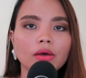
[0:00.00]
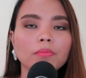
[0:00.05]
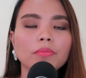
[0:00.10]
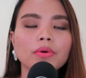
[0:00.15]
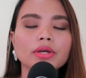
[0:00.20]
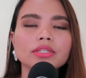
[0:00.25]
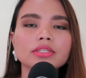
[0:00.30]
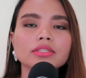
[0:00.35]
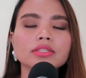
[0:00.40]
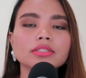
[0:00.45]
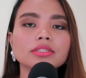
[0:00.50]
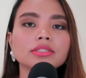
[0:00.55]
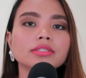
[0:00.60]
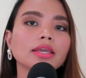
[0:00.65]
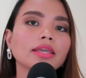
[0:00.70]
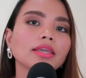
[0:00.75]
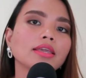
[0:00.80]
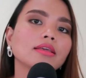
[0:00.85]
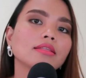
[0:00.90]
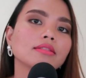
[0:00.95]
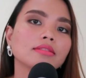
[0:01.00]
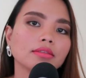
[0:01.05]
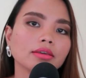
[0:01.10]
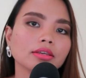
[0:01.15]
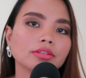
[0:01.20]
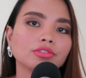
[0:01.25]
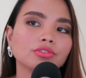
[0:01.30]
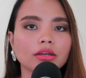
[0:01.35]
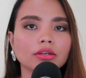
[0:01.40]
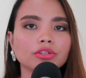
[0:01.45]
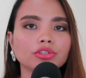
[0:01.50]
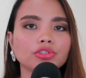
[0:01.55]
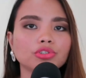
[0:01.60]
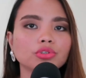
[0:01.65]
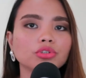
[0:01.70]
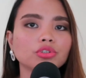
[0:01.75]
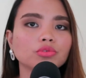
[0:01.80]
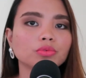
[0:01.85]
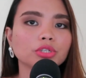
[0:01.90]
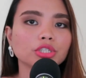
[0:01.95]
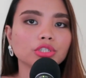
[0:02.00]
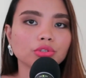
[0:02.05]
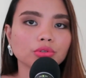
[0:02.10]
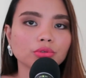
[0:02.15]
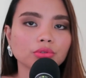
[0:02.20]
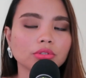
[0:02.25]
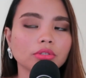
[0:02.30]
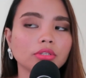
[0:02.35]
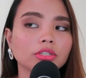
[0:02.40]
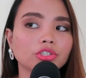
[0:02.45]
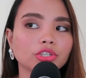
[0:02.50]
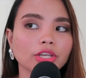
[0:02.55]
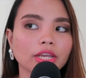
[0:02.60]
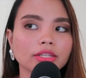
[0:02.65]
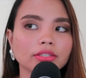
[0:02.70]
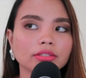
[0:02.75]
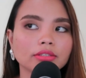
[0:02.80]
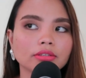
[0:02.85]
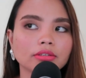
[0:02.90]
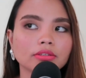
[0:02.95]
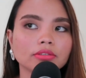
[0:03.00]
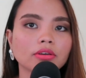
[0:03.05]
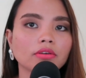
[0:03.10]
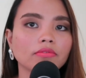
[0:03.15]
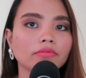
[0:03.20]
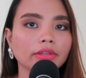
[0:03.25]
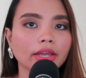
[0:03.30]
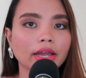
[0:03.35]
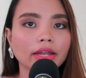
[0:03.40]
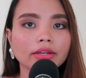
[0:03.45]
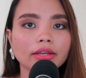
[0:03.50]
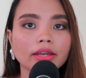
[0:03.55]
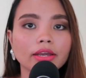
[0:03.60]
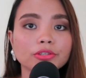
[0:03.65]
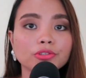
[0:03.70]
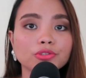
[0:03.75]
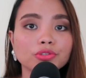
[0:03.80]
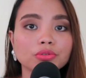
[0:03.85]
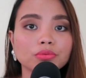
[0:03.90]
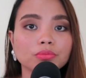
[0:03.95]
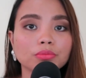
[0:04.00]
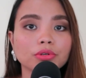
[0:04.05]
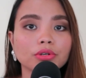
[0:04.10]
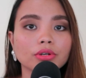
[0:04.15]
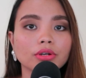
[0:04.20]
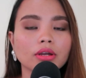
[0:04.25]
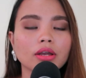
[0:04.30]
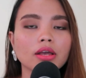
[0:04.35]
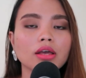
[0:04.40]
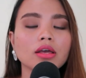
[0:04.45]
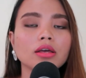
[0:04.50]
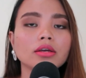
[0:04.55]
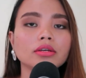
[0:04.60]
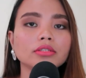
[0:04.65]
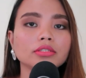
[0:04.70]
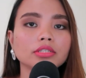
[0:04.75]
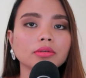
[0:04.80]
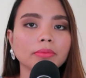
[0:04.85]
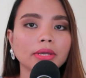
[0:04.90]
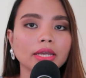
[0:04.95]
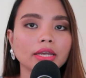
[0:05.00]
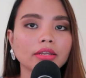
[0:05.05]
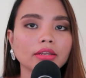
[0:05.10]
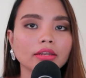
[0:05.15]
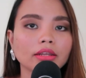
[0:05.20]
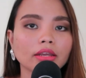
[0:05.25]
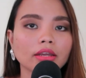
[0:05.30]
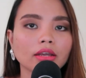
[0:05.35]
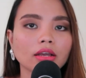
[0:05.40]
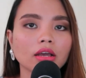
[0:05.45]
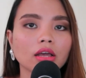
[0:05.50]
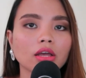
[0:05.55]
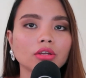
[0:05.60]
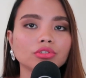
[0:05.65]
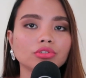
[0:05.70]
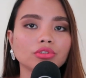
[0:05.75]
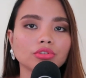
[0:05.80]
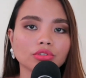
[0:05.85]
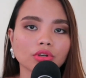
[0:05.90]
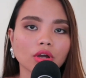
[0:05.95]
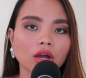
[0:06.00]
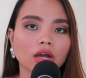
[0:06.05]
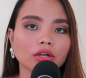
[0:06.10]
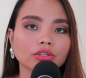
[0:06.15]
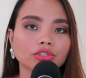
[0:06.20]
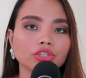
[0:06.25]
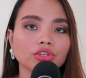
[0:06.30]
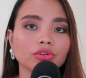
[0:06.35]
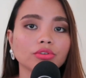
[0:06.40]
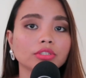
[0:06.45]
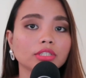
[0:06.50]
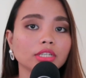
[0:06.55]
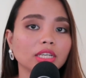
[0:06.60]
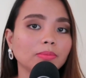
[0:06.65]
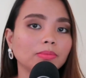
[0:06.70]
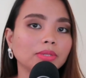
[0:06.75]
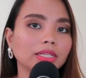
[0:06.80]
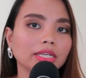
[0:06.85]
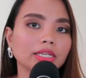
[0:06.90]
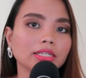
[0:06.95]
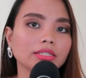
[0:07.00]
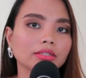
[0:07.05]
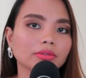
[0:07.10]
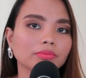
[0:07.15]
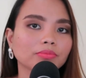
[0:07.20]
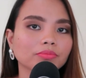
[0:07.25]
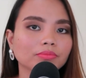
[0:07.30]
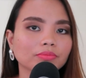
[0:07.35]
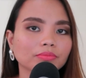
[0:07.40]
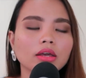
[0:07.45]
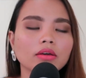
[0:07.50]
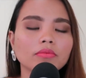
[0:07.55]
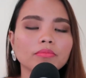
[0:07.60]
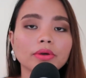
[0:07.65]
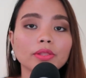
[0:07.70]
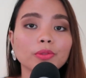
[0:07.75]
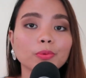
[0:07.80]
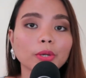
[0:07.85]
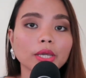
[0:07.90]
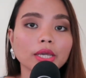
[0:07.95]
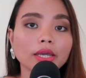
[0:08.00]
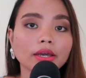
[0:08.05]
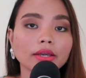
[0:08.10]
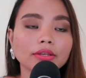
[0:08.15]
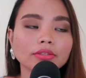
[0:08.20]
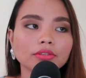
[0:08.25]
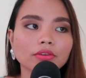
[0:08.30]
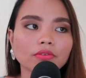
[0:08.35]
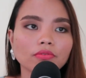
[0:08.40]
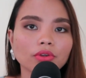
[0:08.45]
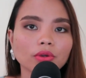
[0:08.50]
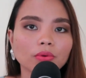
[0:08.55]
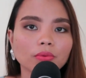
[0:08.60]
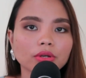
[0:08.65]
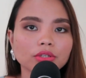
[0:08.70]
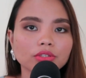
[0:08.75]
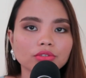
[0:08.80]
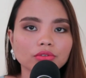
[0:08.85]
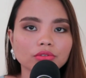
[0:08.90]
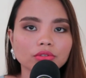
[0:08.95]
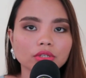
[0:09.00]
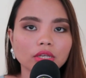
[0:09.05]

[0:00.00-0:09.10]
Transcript: But saying this should reduce the chances of that customer demanding to talk to your team lead. By the way, guys, if you want to